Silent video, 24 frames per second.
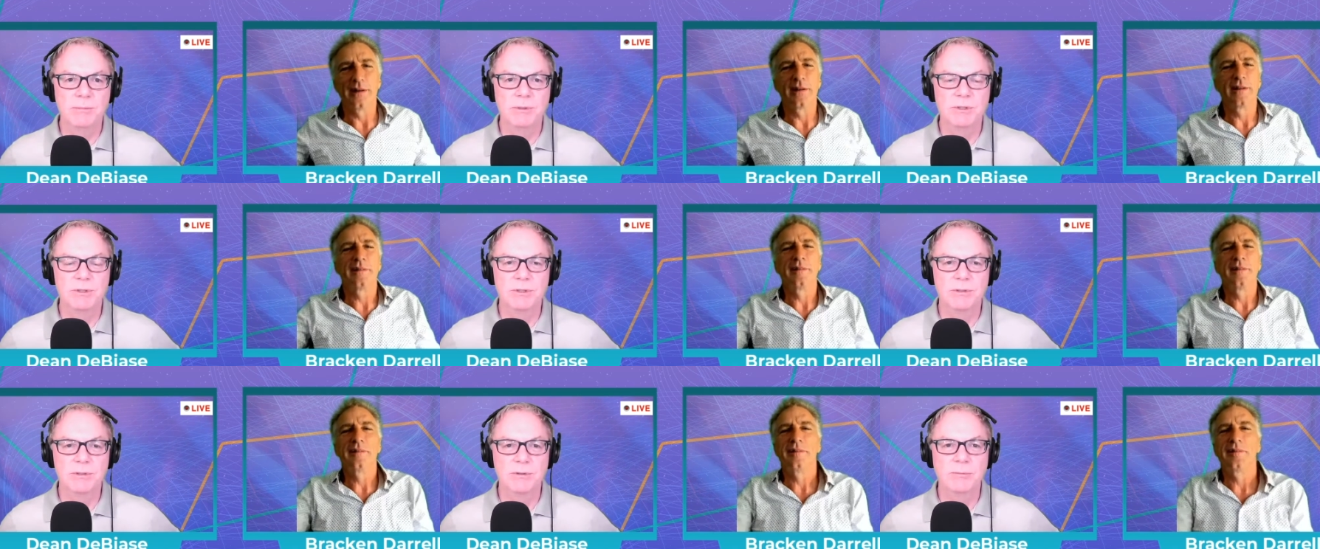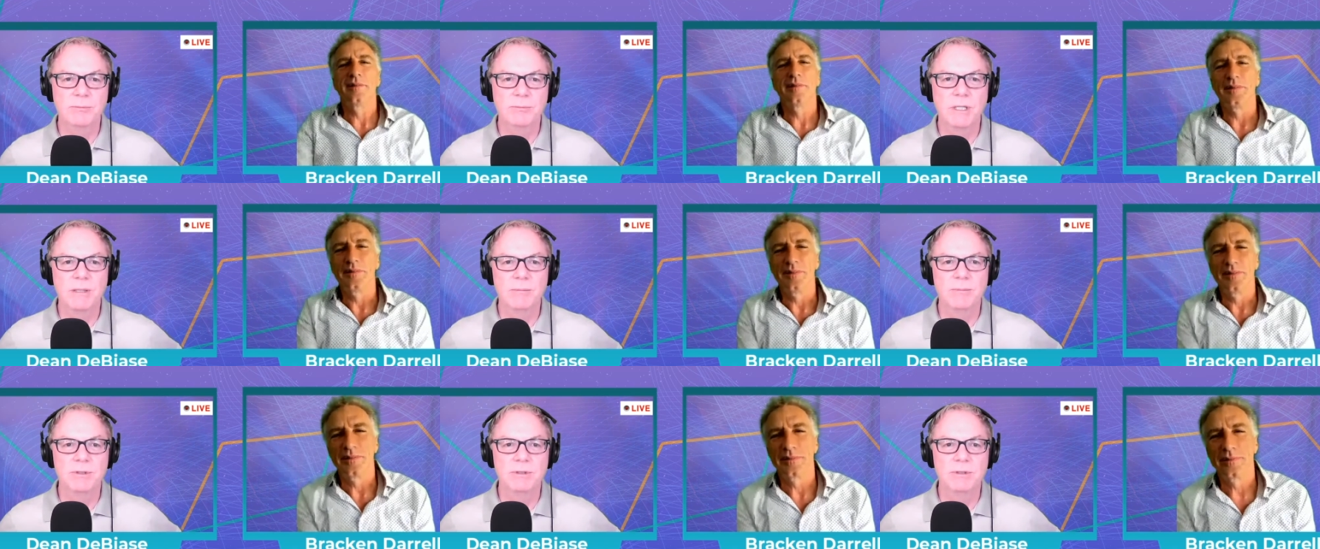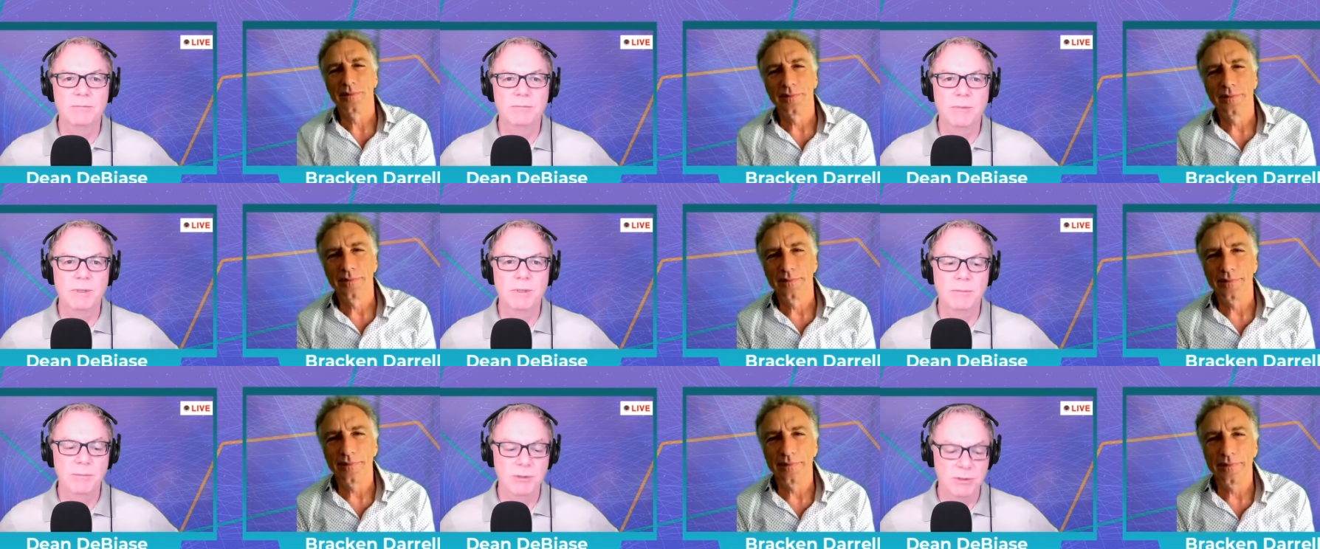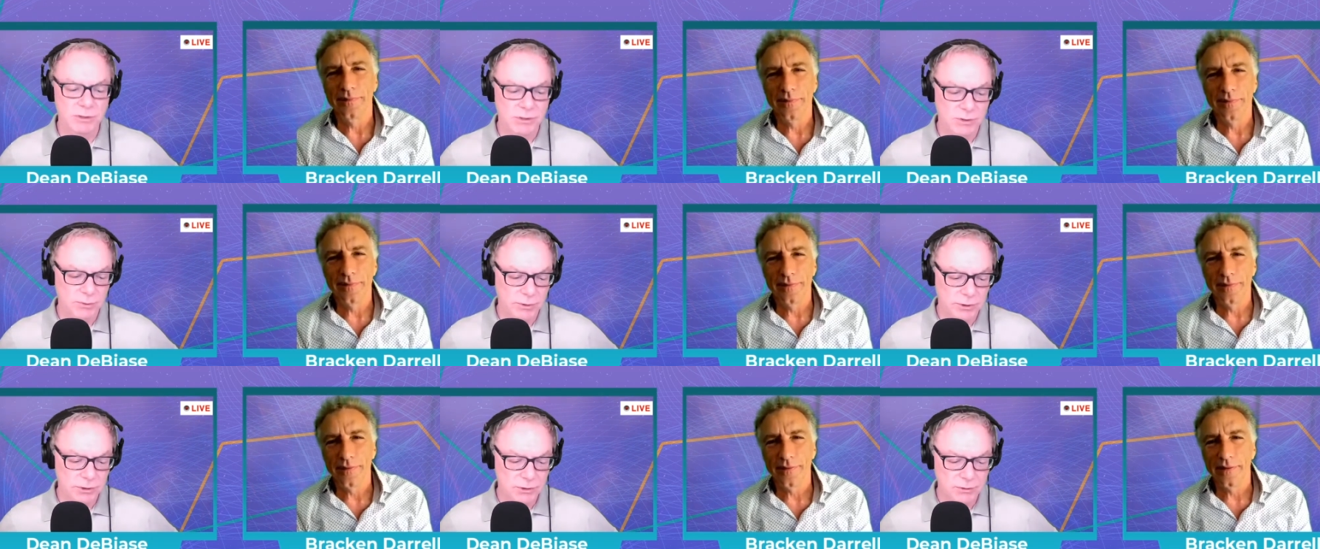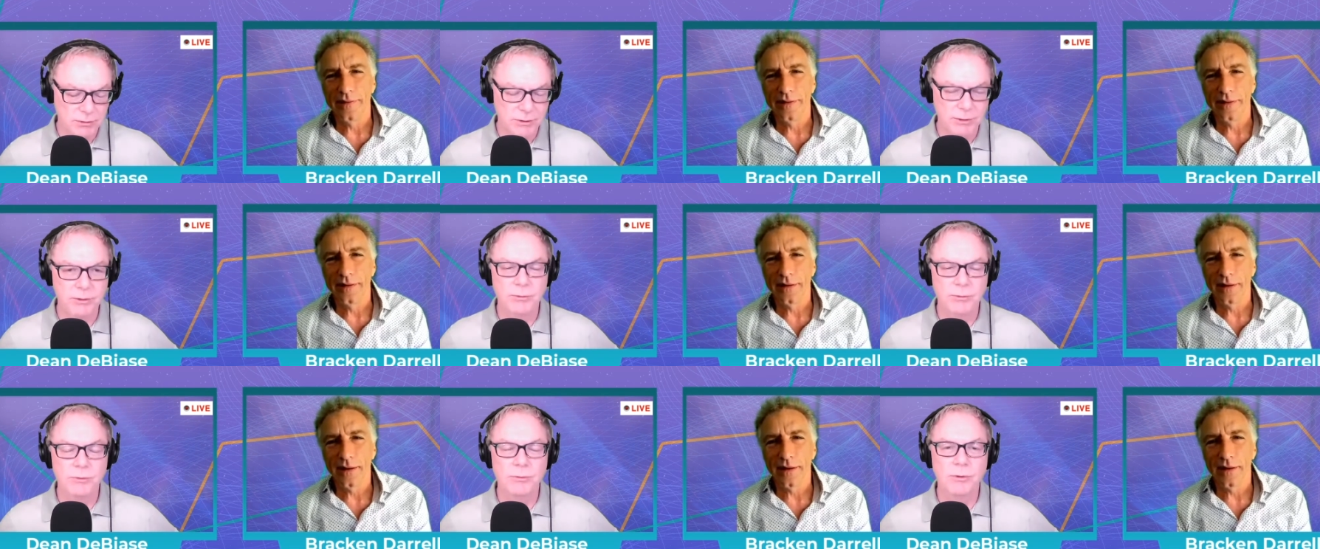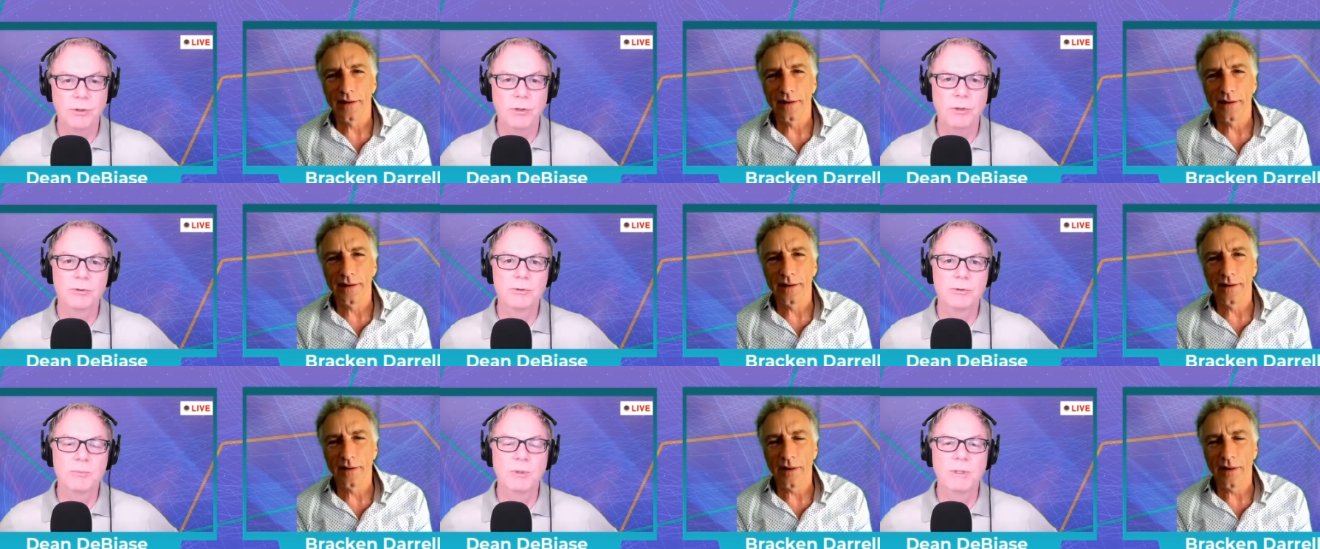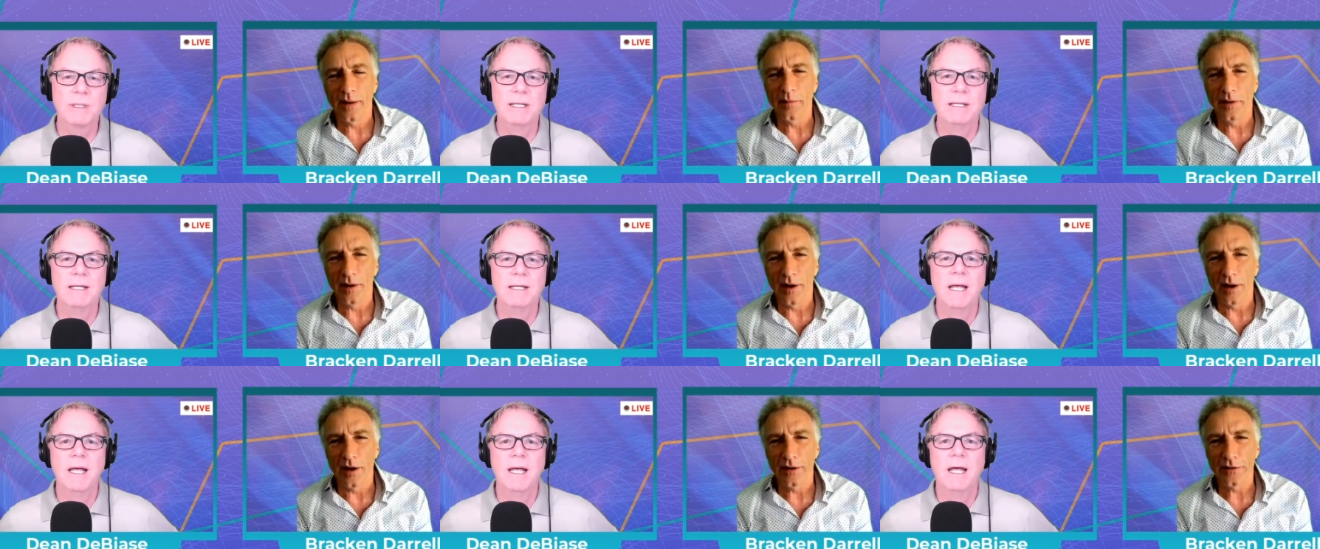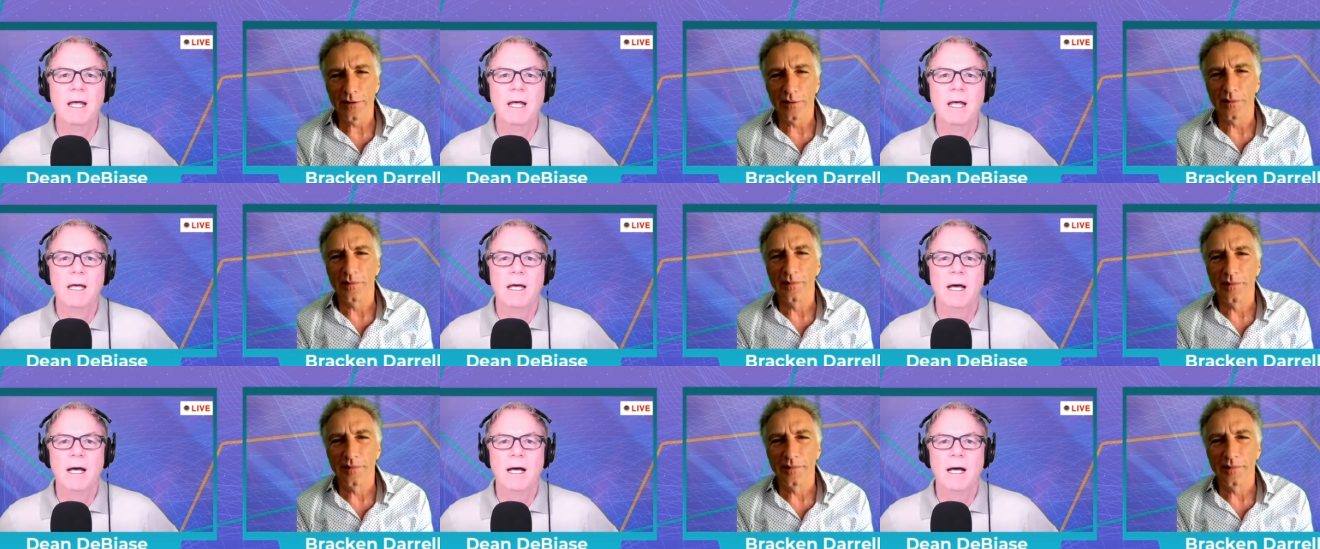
Speaker 1: in, maybe in, maybe in Switzerland, who knows? But that'd be awesome.